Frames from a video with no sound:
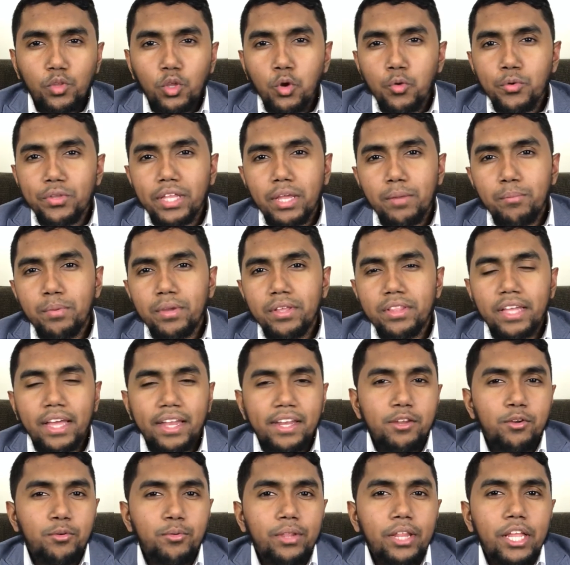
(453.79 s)
whether it be
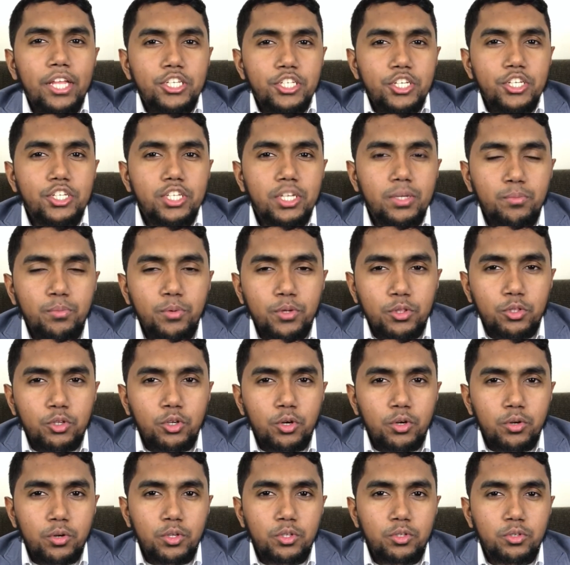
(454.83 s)
that your relationship with
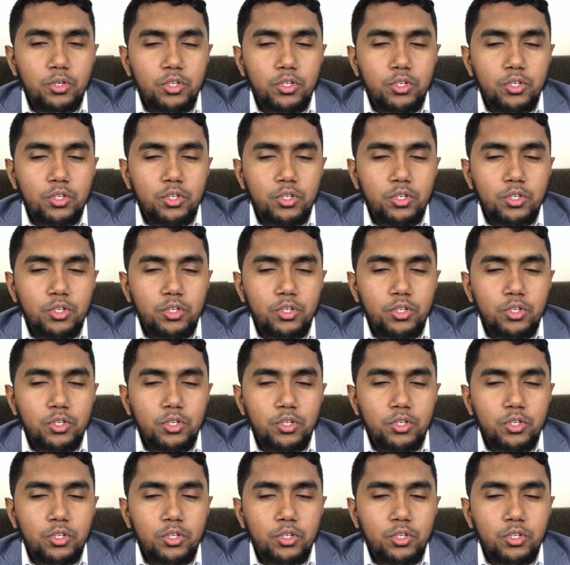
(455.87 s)
your